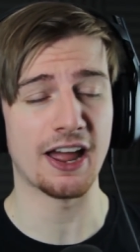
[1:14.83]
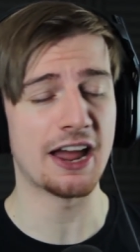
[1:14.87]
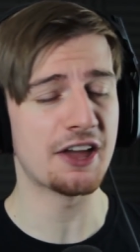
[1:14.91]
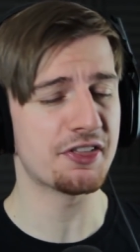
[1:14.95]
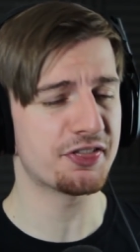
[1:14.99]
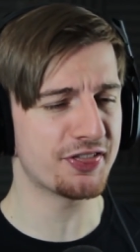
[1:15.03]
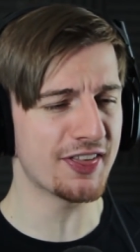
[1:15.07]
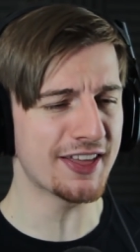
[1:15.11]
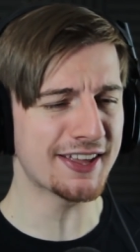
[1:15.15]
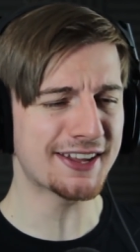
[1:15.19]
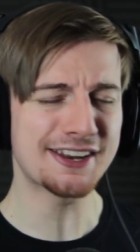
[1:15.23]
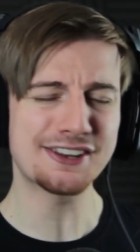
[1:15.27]
I
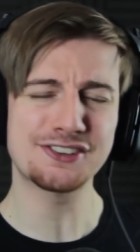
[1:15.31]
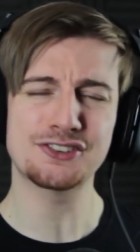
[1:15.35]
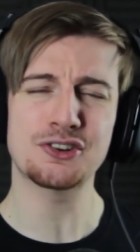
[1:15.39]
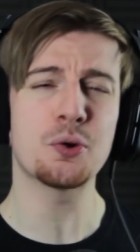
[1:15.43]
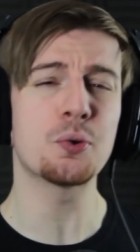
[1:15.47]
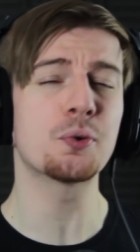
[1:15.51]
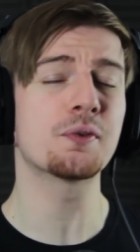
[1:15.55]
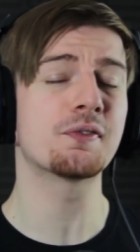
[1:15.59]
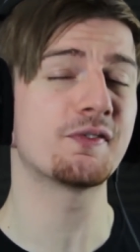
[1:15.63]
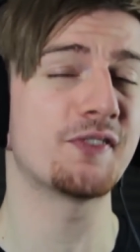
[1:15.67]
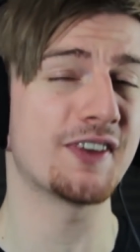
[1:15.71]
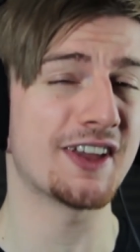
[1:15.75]
think it's
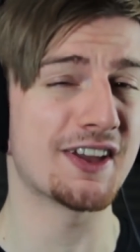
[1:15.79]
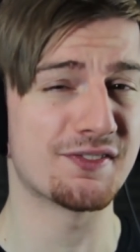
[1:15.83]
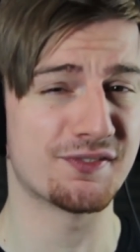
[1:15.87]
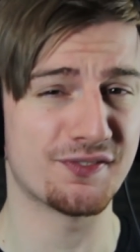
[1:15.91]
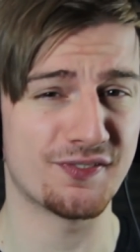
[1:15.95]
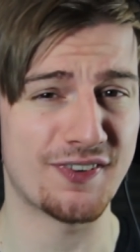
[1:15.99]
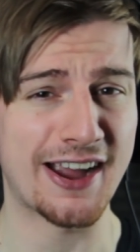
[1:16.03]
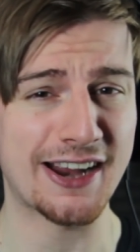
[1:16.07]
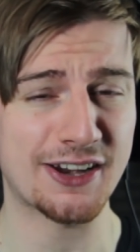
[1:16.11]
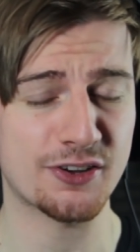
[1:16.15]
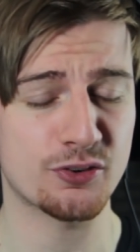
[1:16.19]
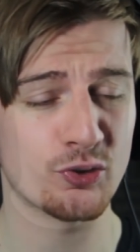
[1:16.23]
called Fear
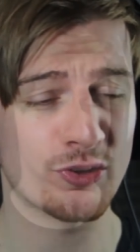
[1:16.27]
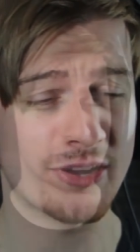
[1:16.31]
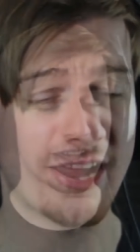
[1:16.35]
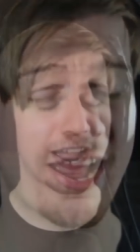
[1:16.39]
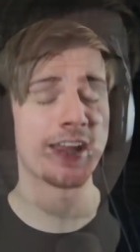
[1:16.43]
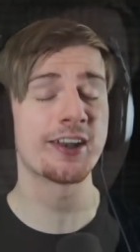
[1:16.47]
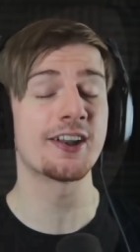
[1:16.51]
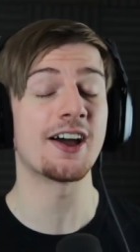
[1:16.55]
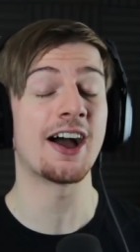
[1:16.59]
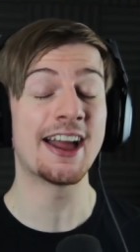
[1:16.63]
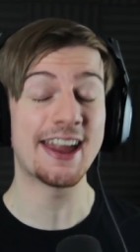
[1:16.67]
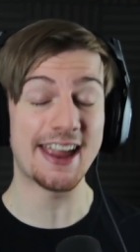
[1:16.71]
Factory,
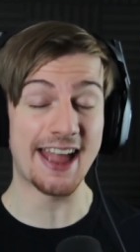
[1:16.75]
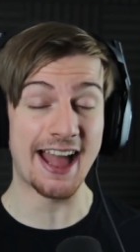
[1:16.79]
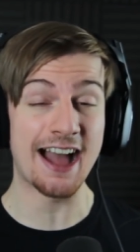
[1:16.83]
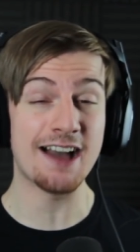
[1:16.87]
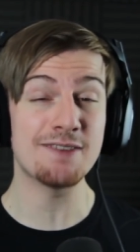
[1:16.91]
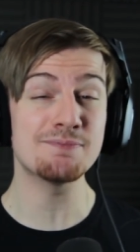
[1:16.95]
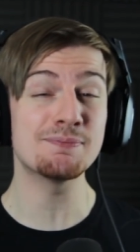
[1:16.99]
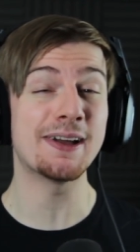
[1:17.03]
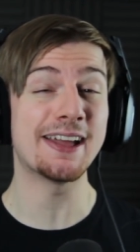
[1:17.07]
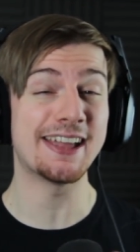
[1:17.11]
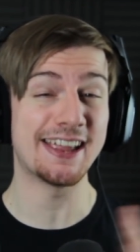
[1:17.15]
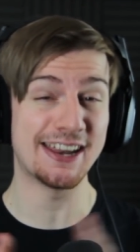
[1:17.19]
and I
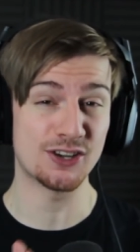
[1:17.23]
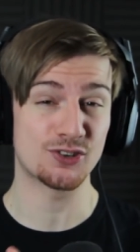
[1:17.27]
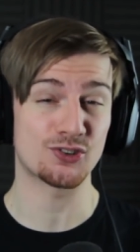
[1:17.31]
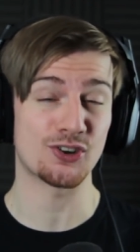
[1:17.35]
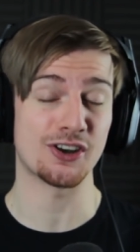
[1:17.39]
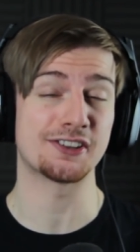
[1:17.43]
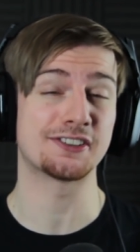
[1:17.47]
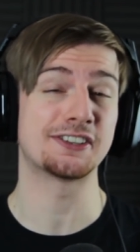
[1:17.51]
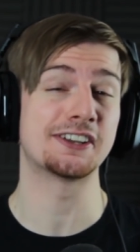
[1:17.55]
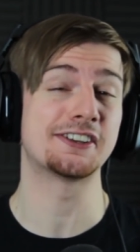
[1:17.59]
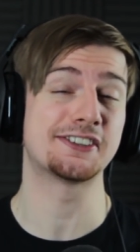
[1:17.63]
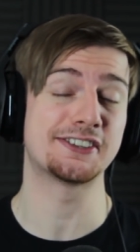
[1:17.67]
am
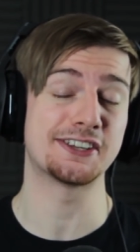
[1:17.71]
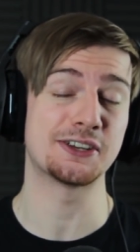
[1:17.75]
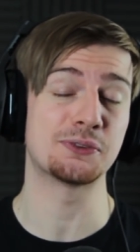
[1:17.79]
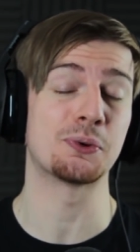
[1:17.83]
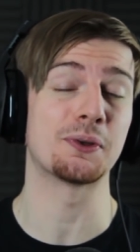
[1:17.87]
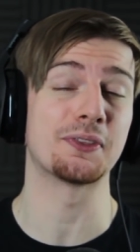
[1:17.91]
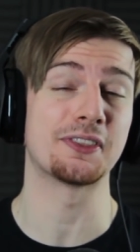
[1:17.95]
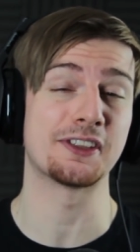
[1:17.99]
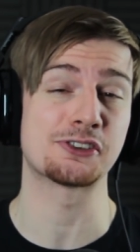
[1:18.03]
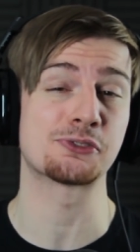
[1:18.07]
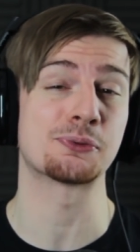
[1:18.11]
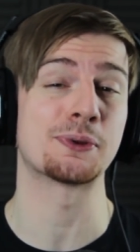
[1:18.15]
interested to see
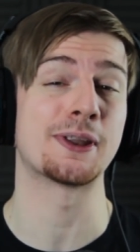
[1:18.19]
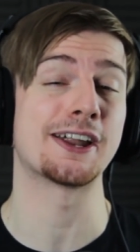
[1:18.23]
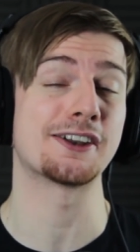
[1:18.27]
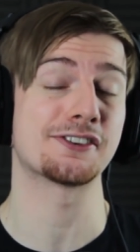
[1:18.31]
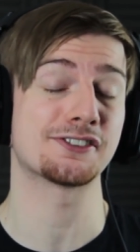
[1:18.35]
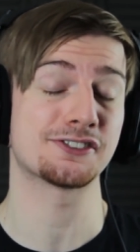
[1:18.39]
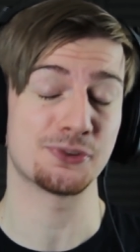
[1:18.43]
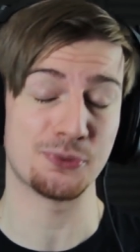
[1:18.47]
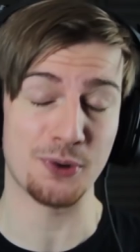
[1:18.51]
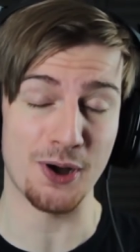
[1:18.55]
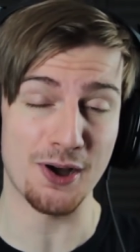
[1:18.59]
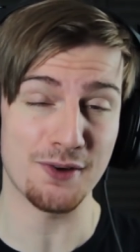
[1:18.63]
what this one has to